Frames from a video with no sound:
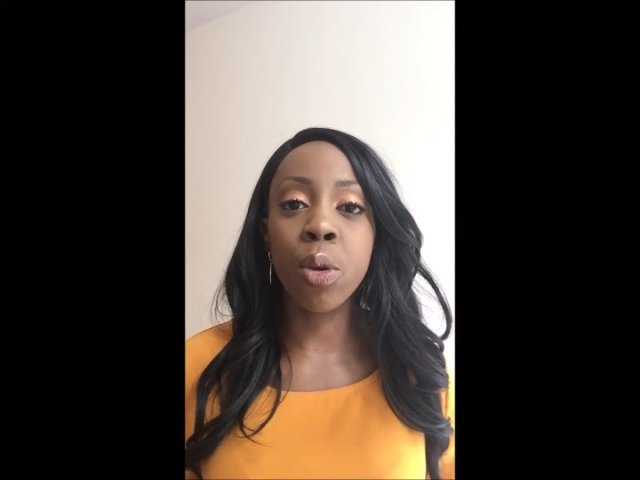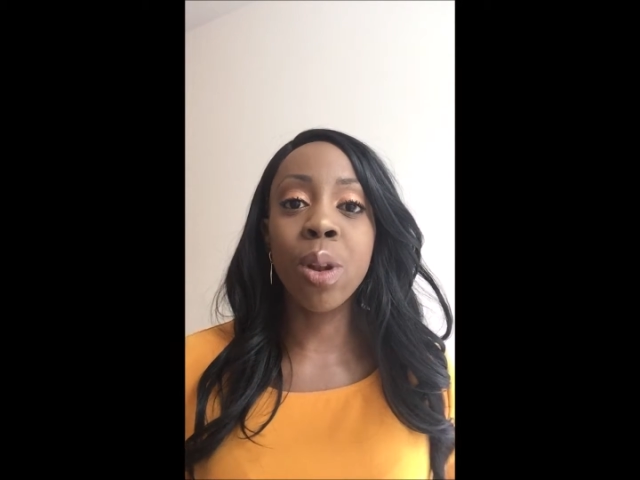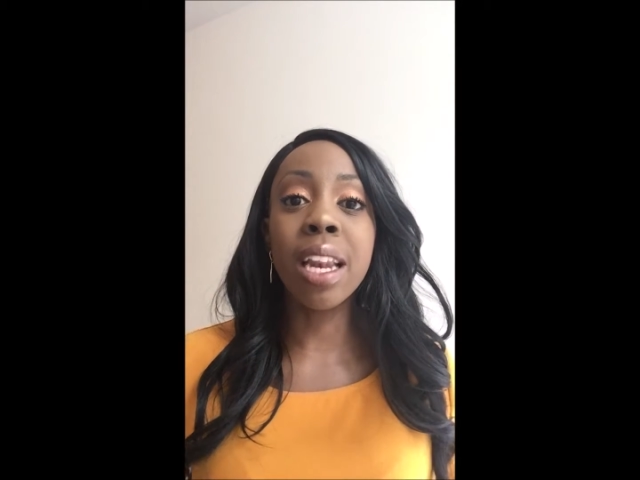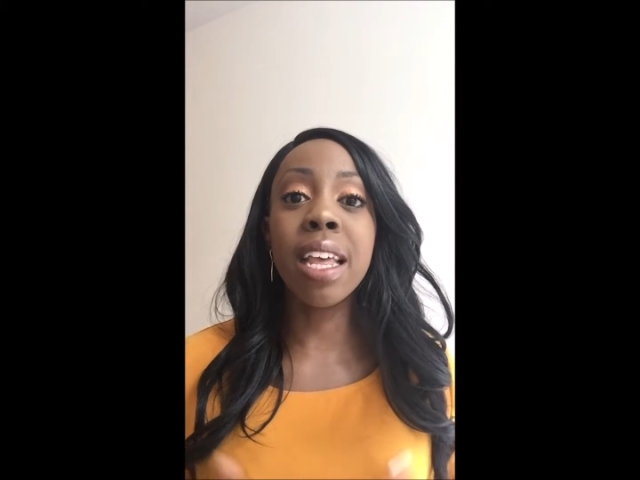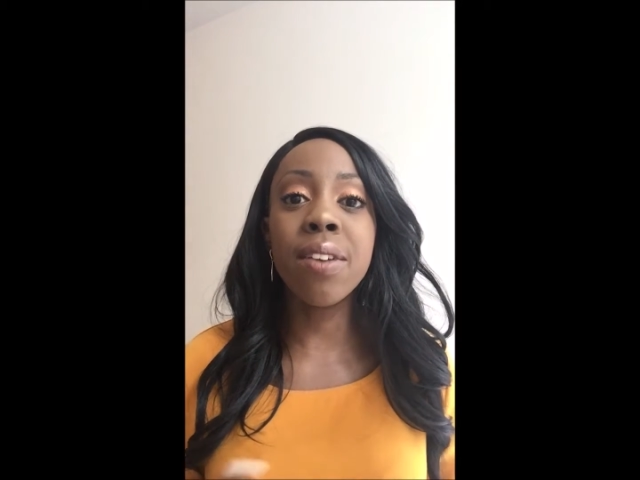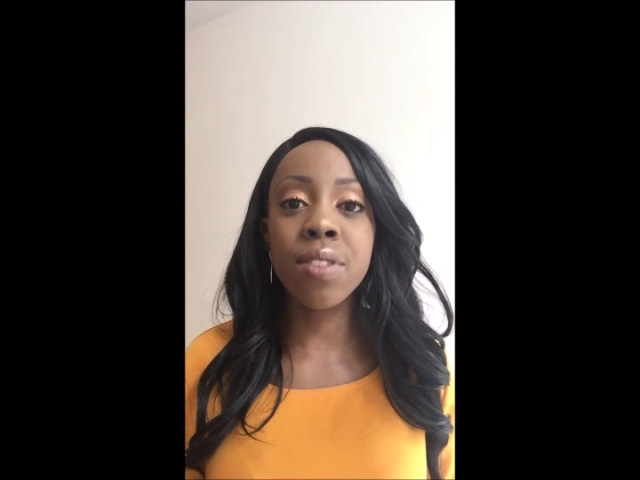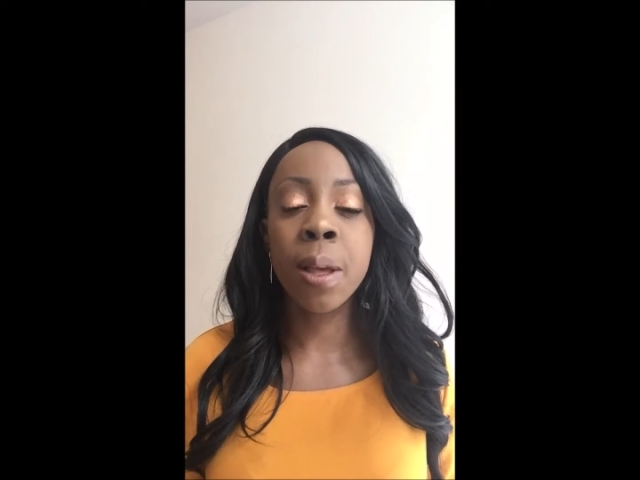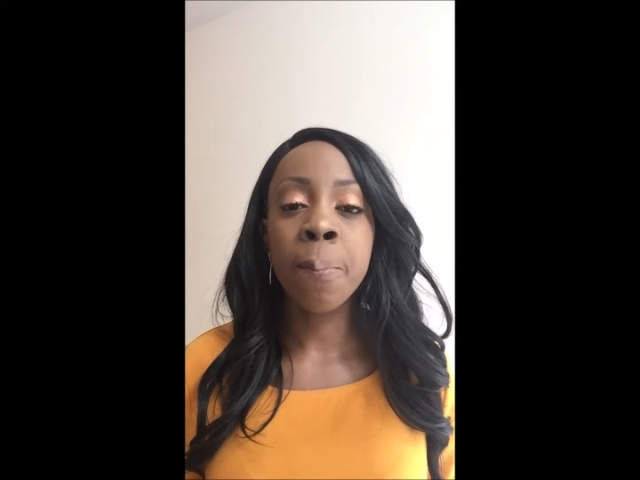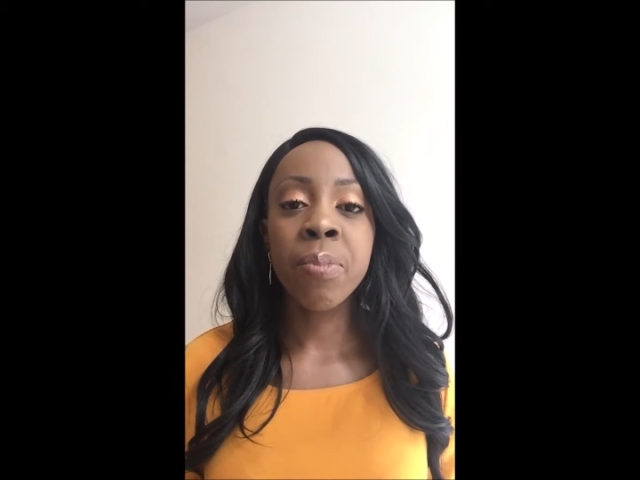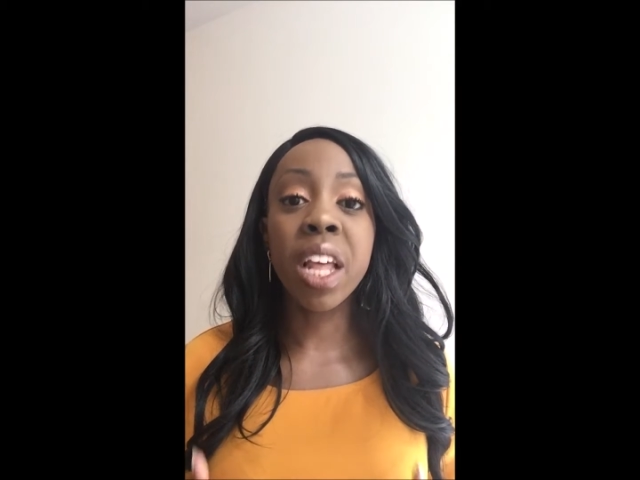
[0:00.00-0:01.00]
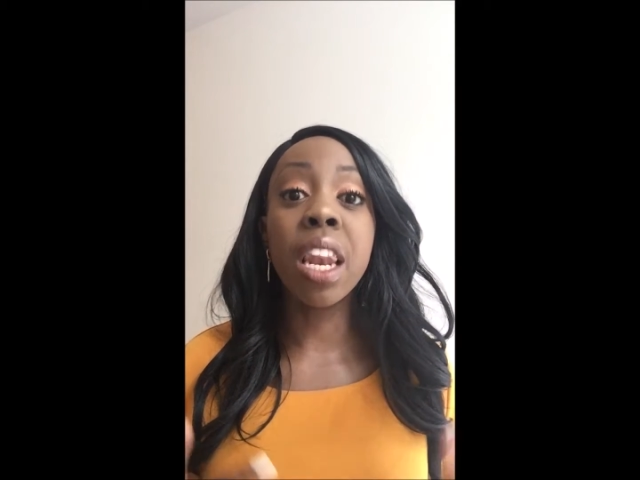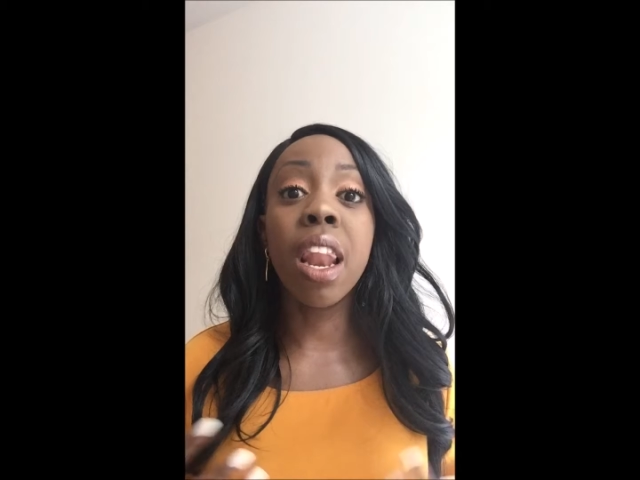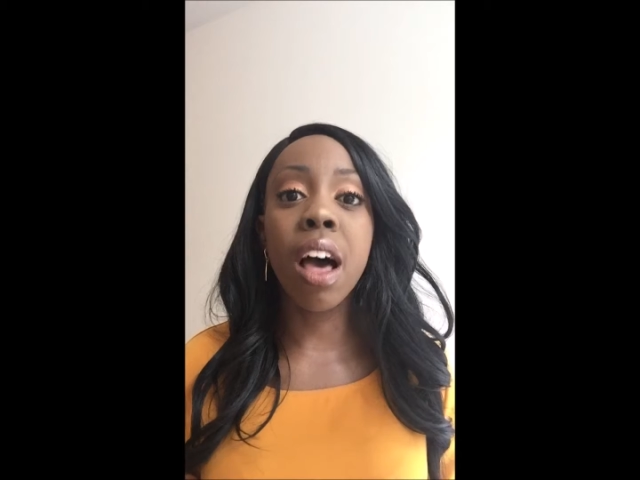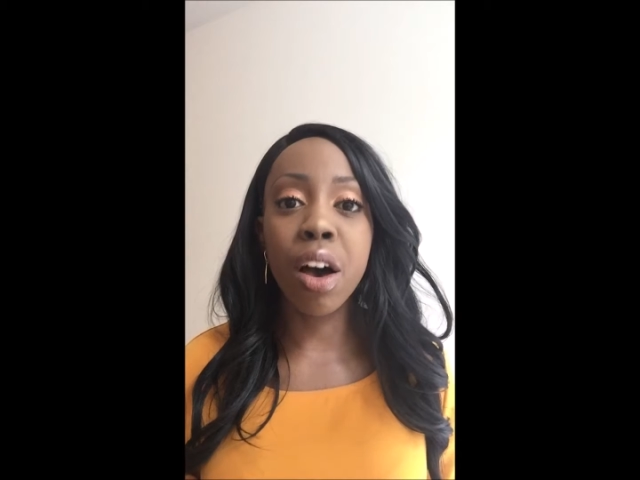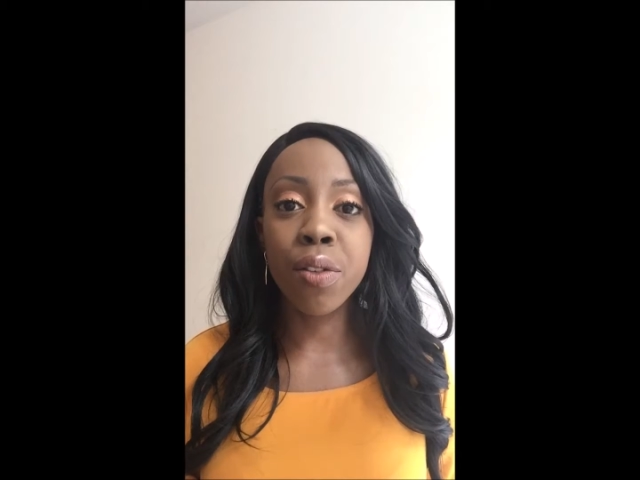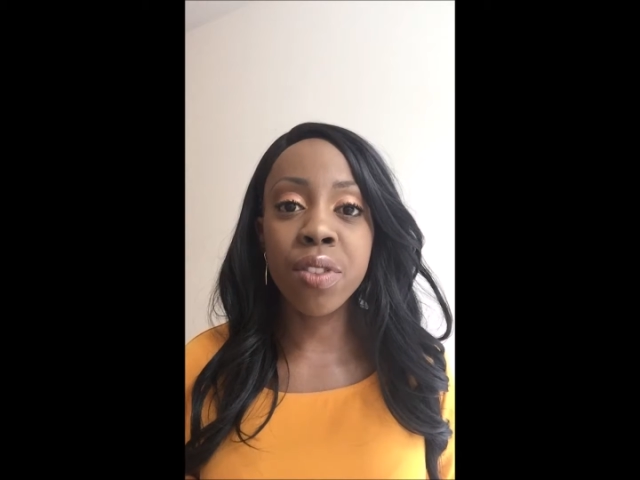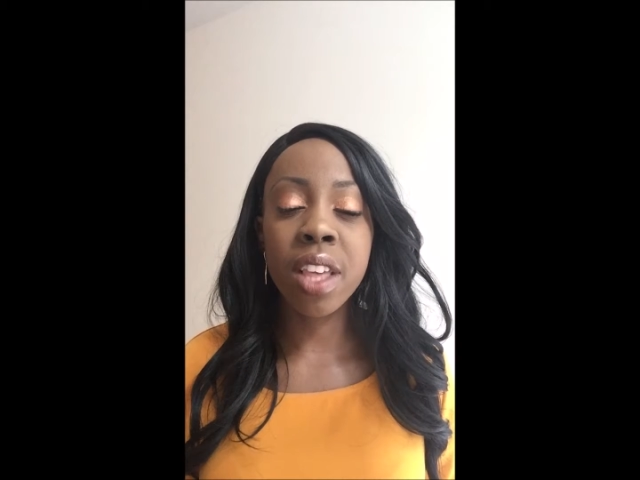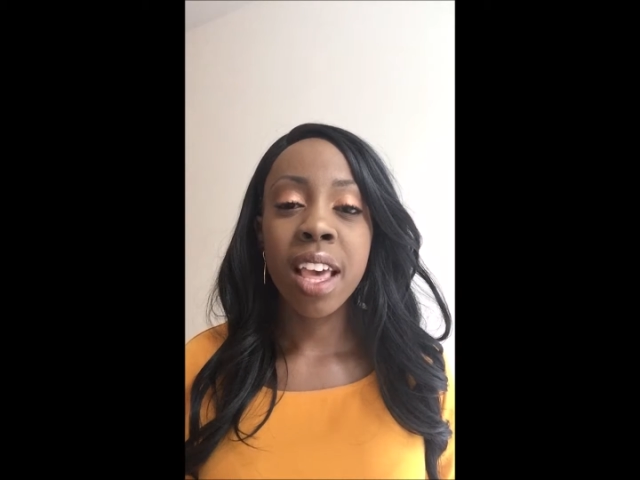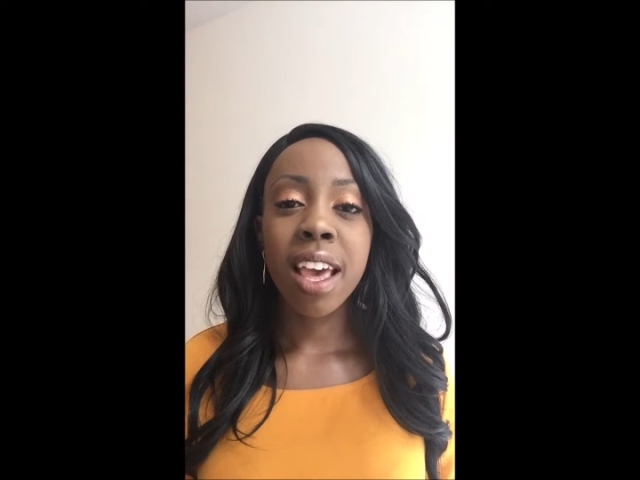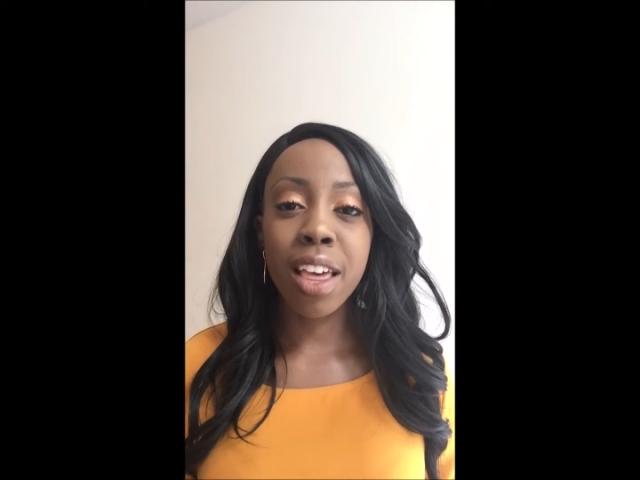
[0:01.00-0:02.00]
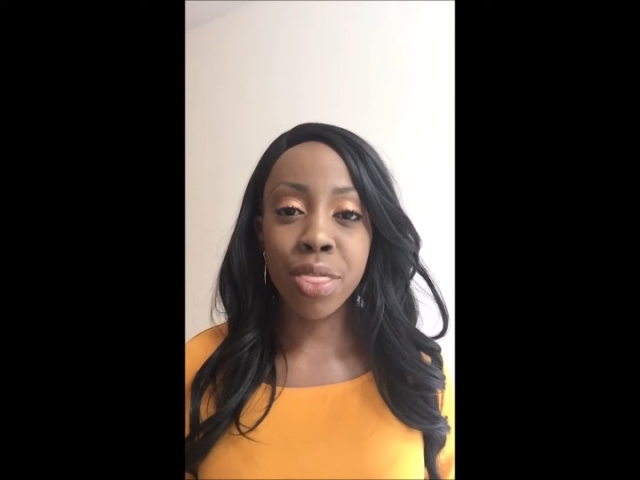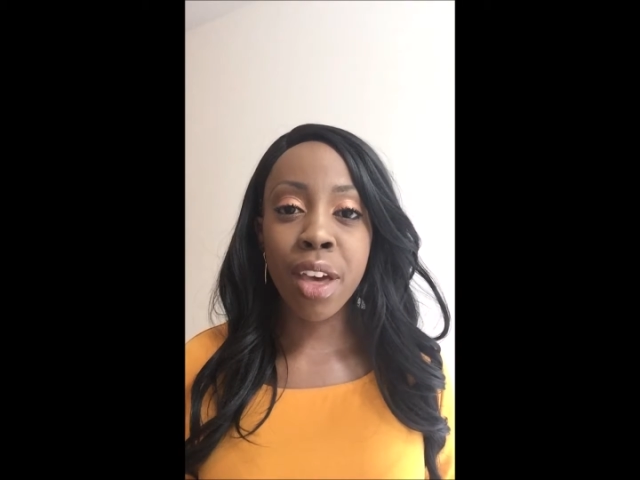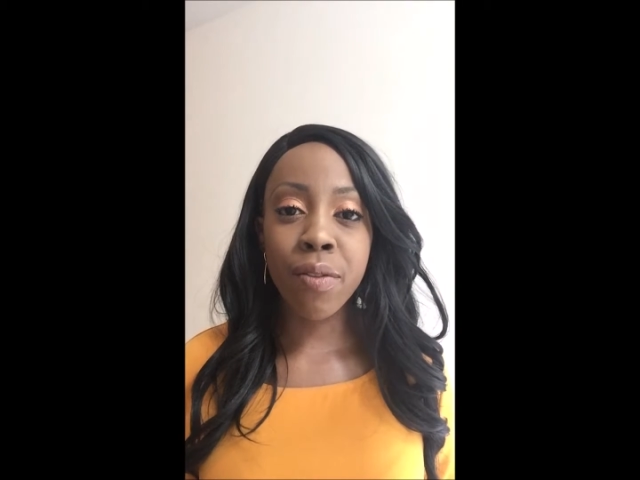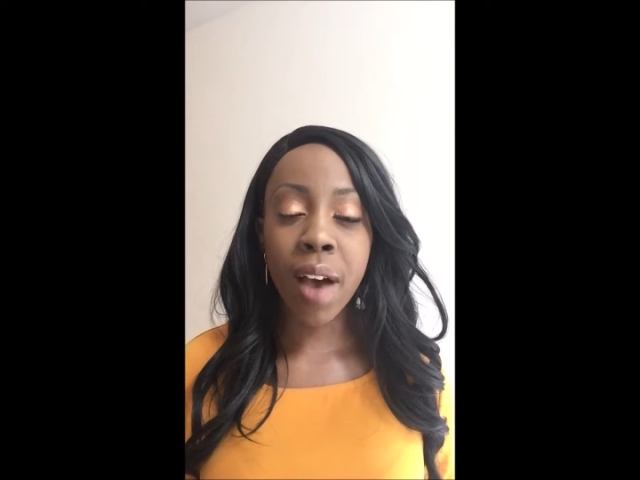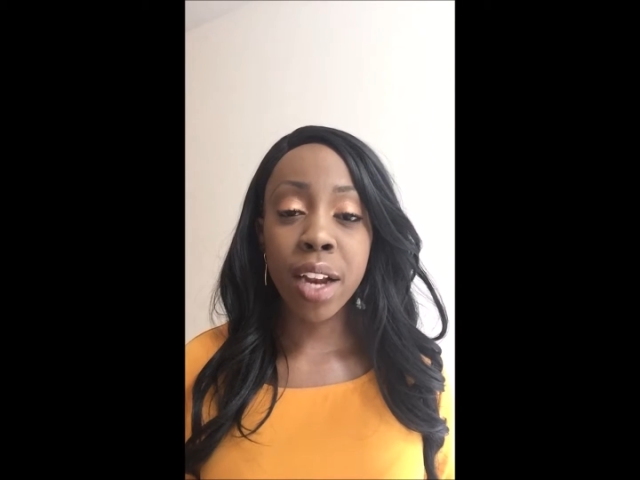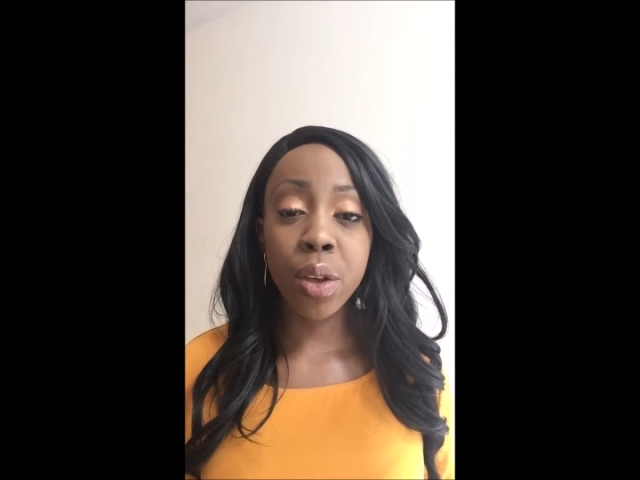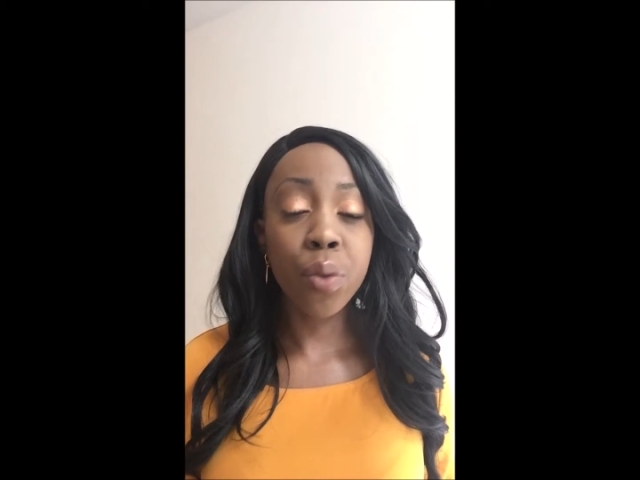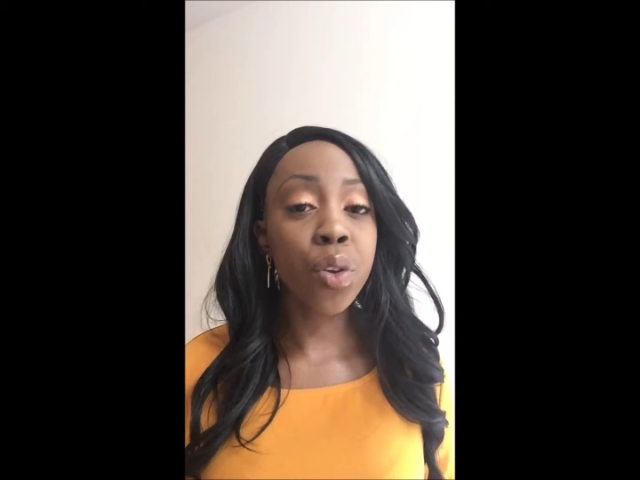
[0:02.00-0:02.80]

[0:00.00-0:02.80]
who lives and loves in their value,